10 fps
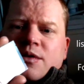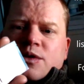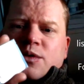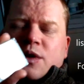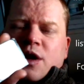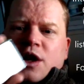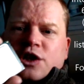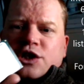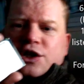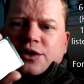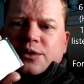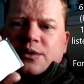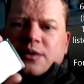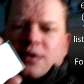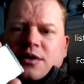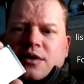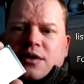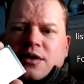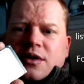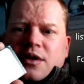which will cost you
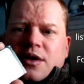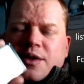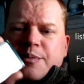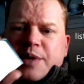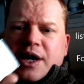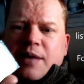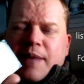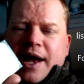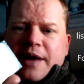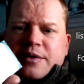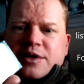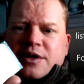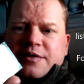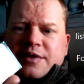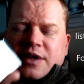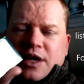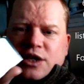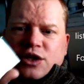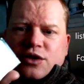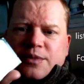the big amount of
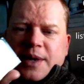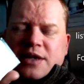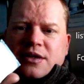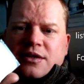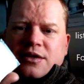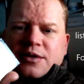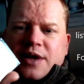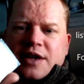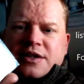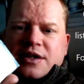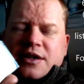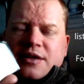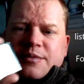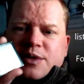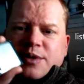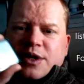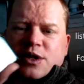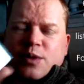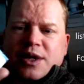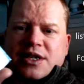yes you best you guessed it
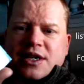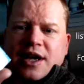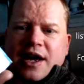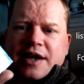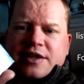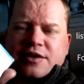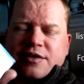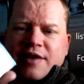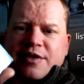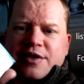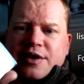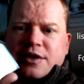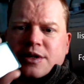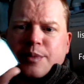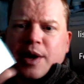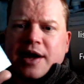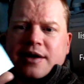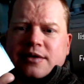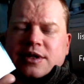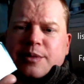between 28 to around 30
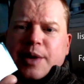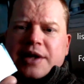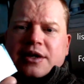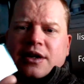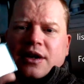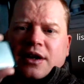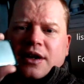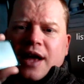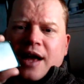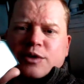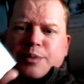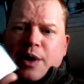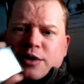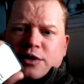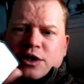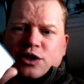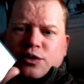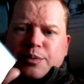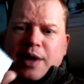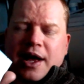pounds depending on how much postage
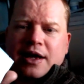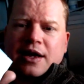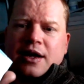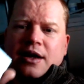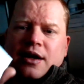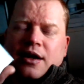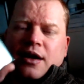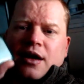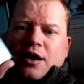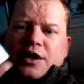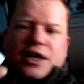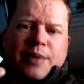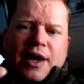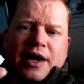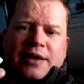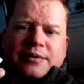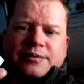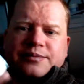you'll pay on eBay